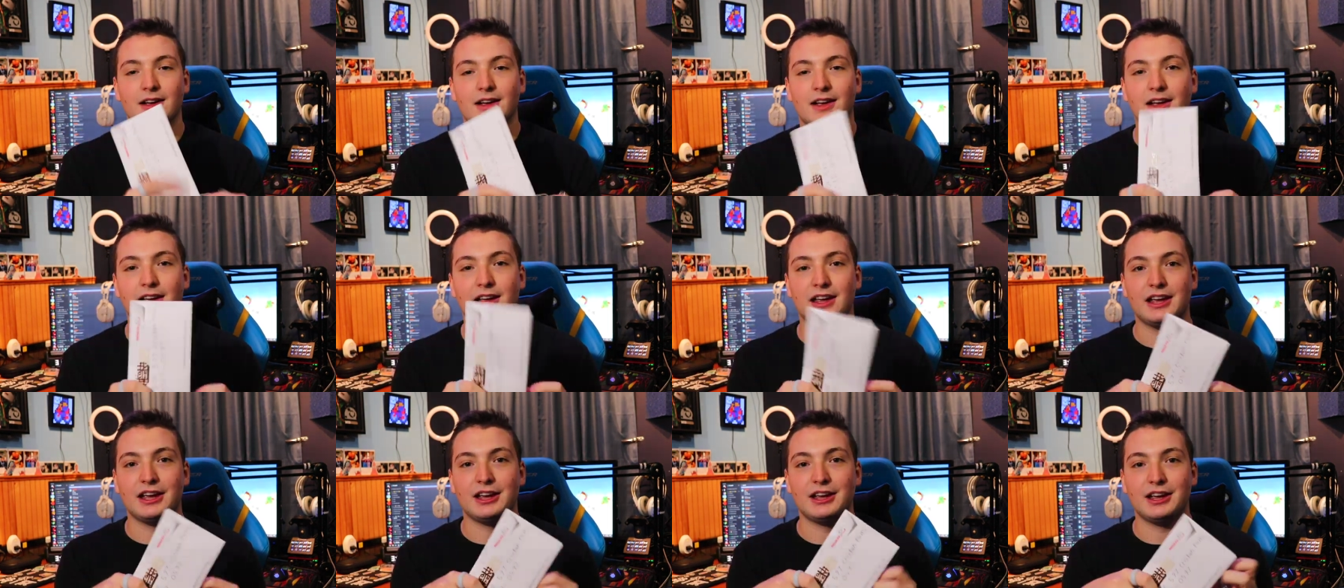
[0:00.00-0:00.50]

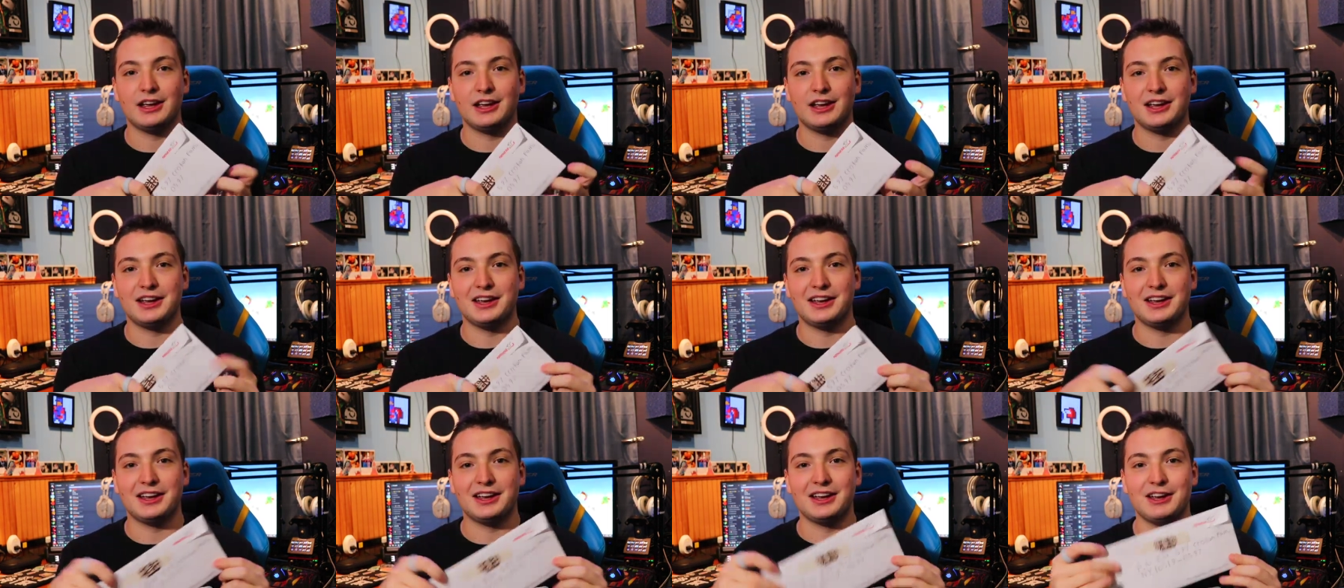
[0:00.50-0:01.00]
It, it,
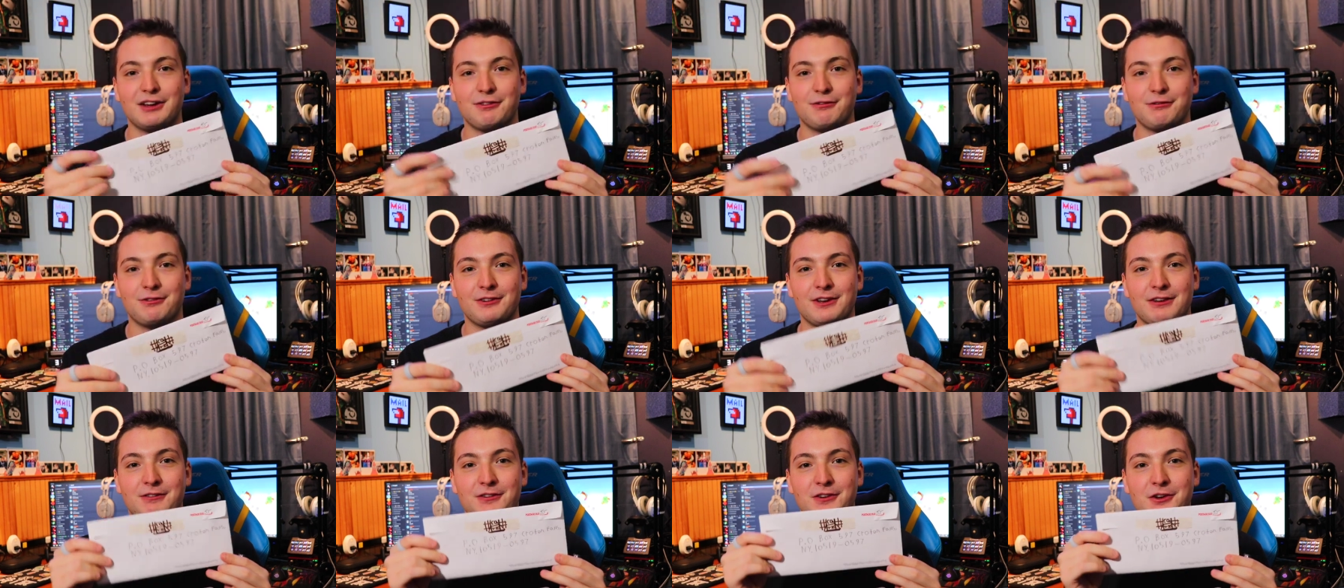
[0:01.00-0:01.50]

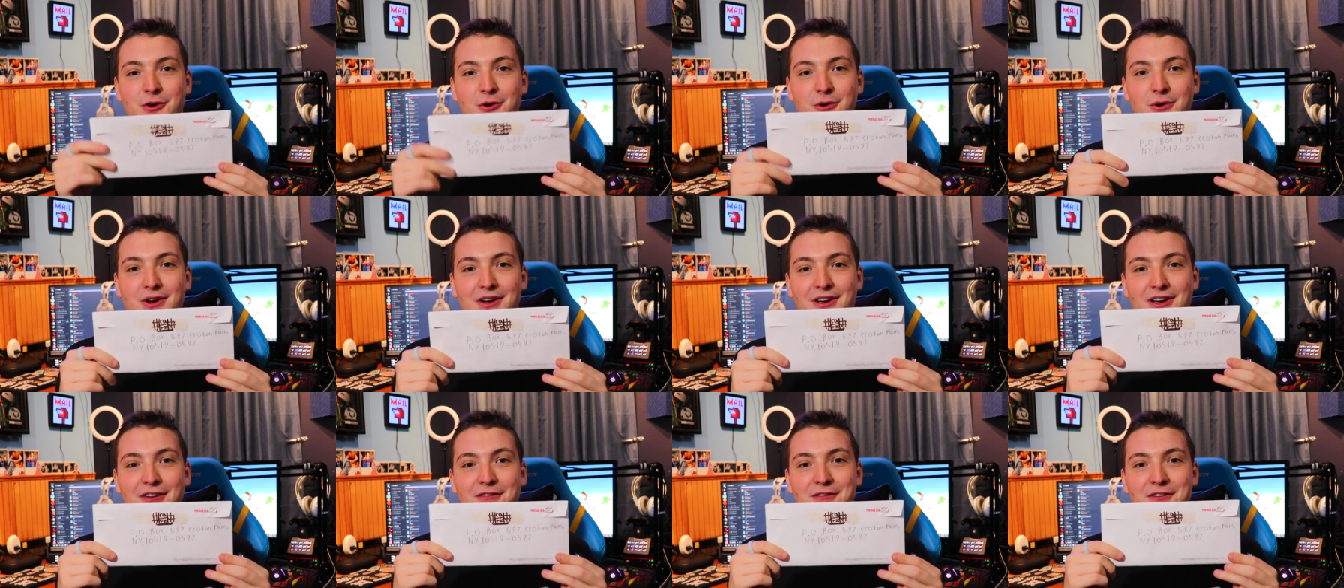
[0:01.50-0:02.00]
if, if, you,
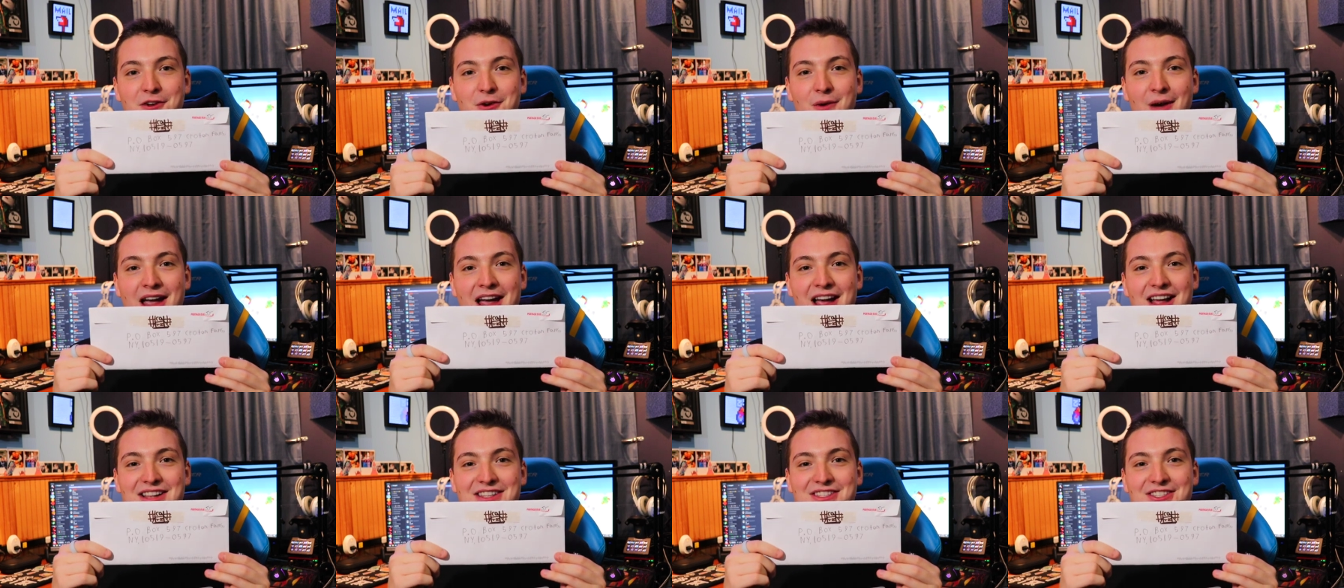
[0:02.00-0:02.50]
if you
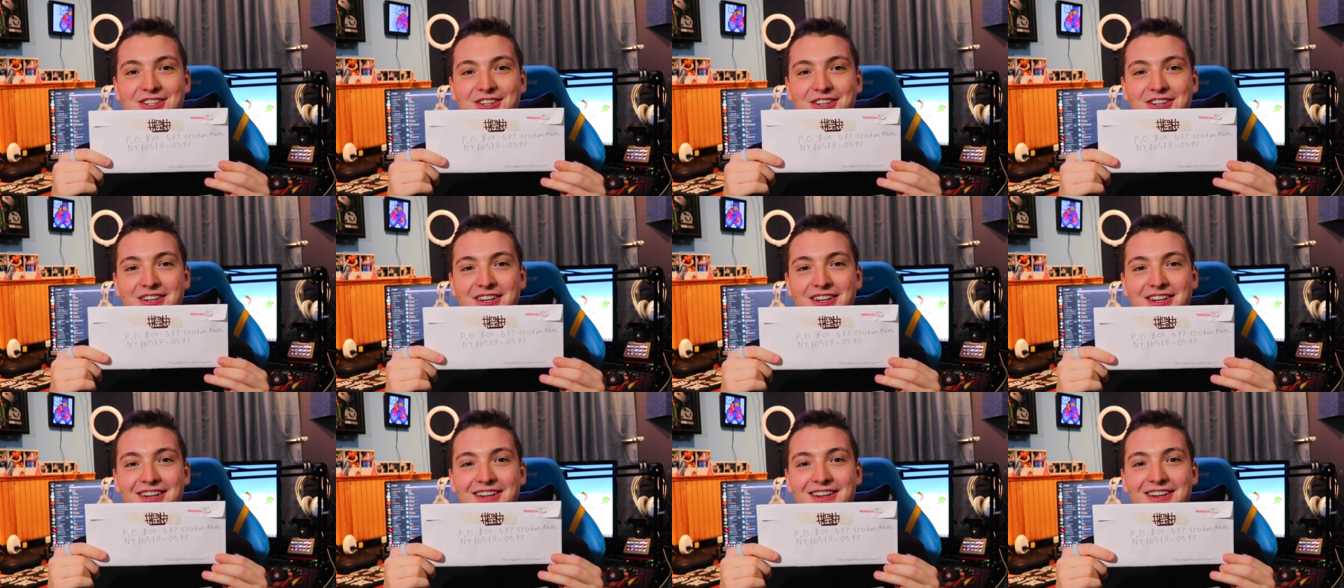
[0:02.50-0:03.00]

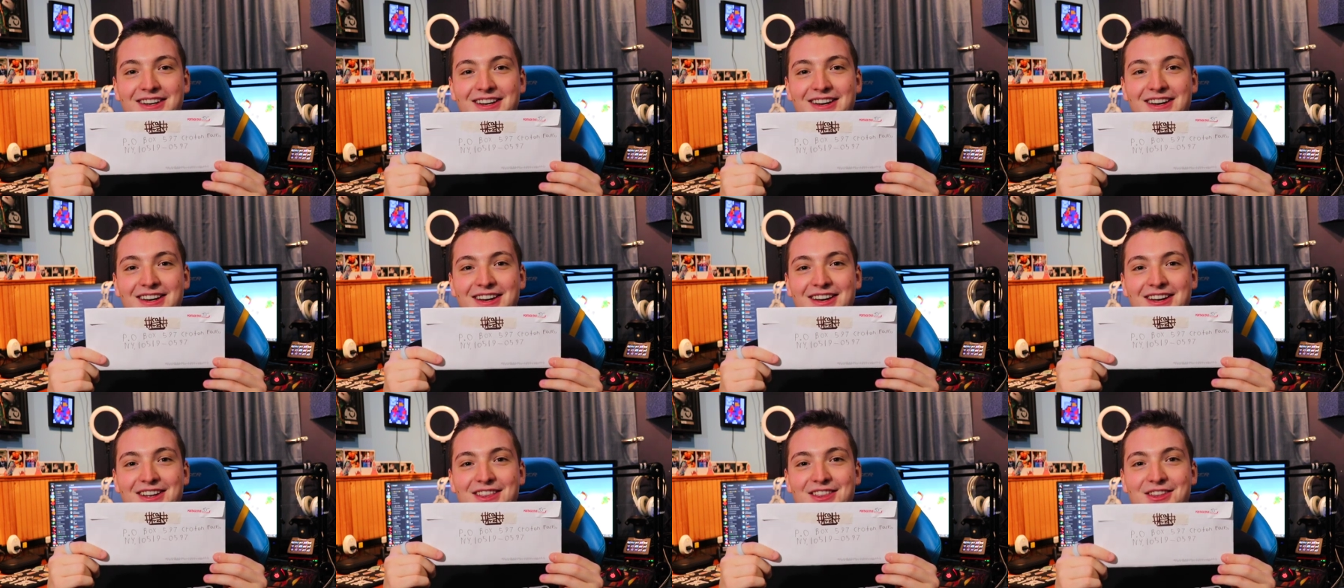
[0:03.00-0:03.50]
answered,
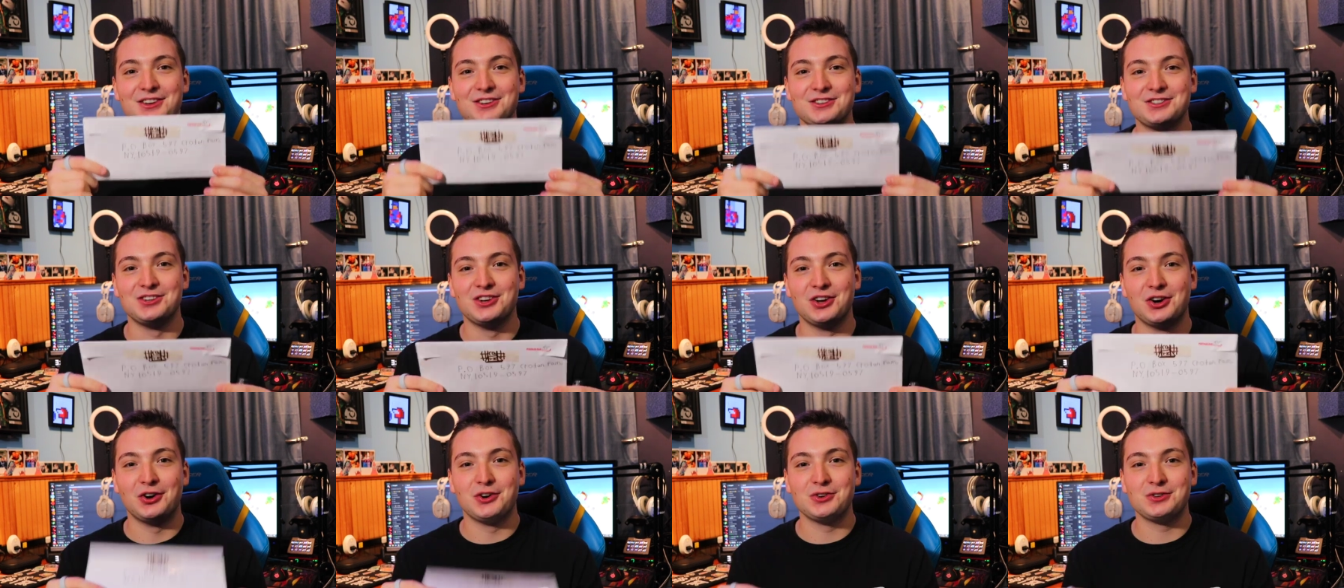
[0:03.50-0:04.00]
there's
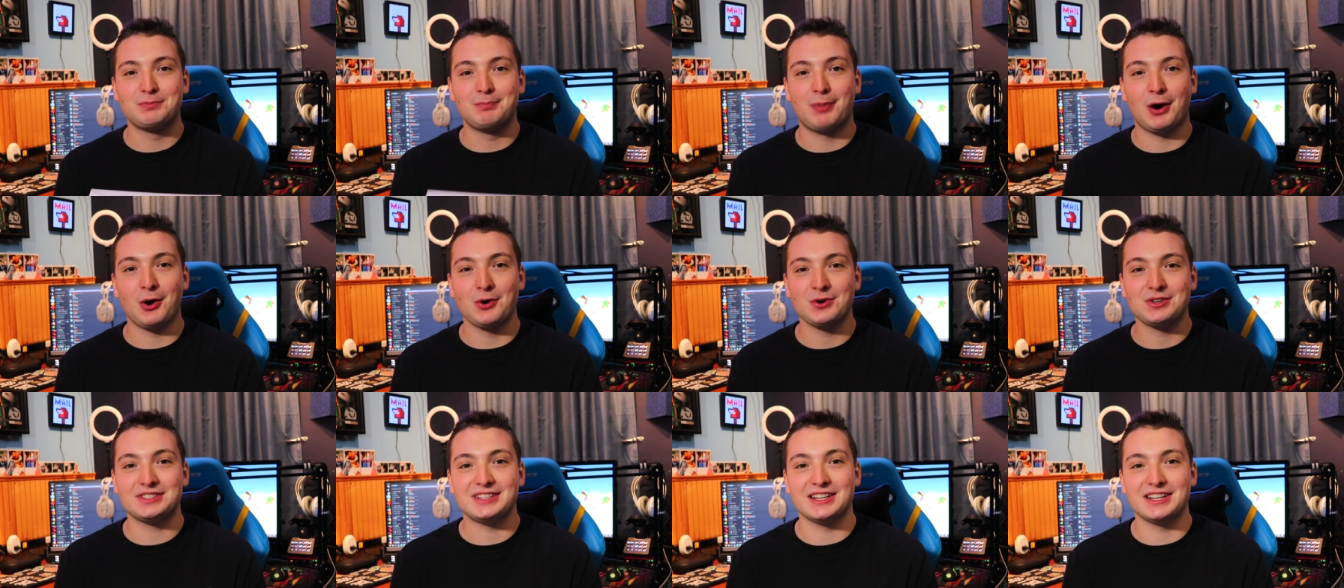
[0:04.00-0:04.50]
no
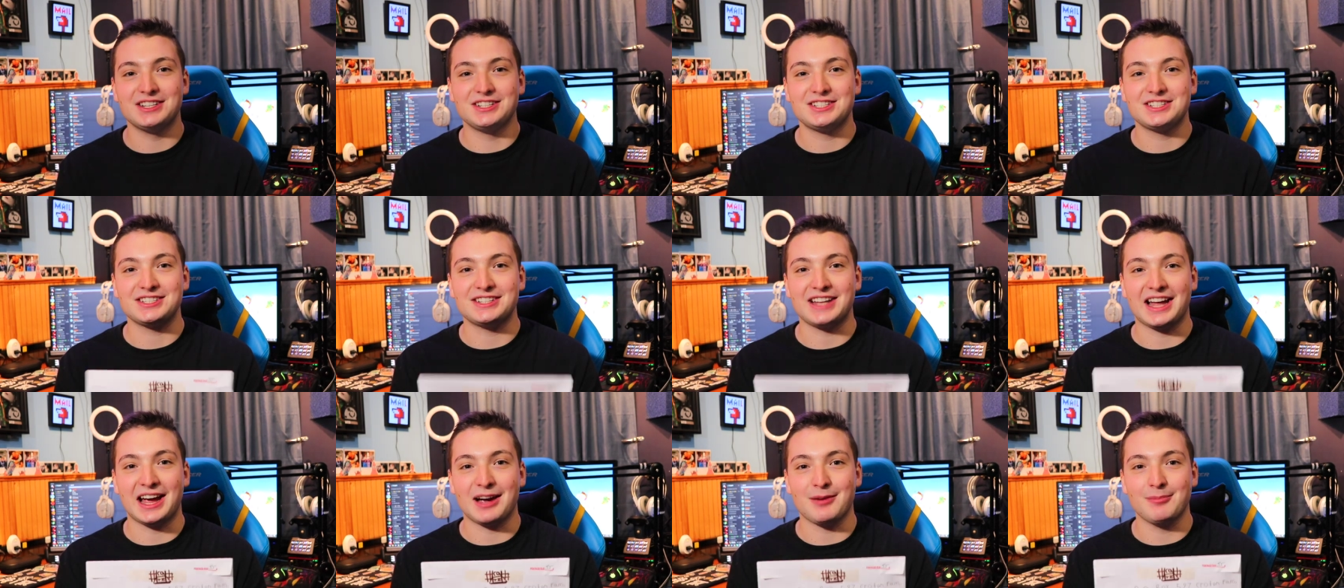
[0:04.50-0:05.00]
postage
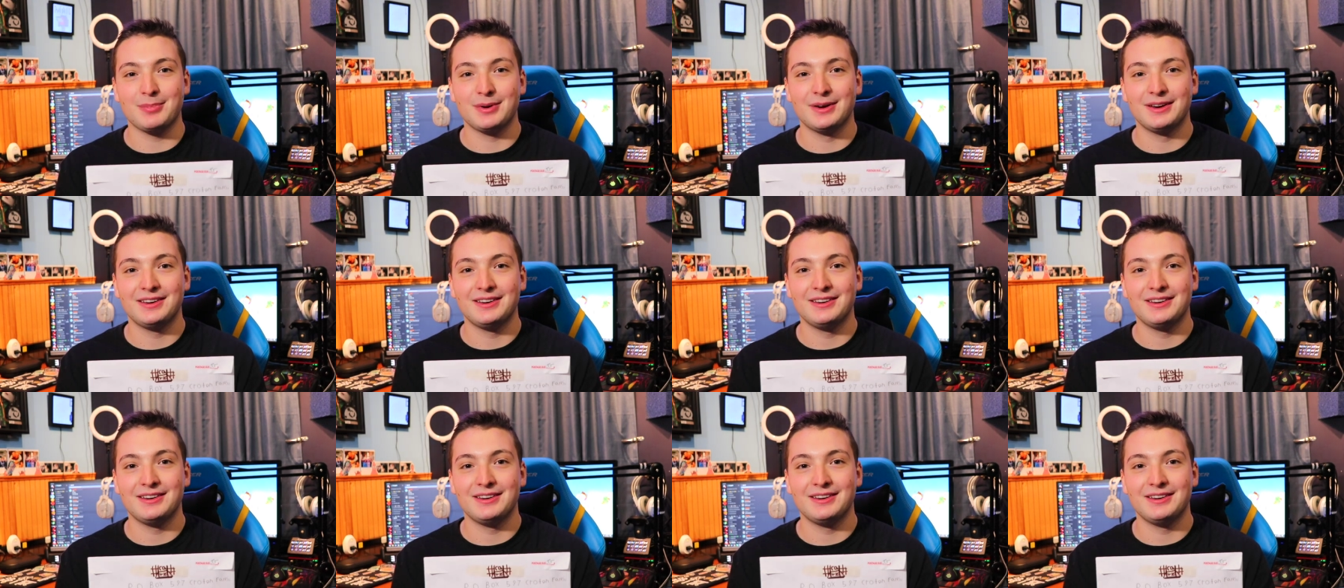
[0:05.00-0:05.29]
stamp,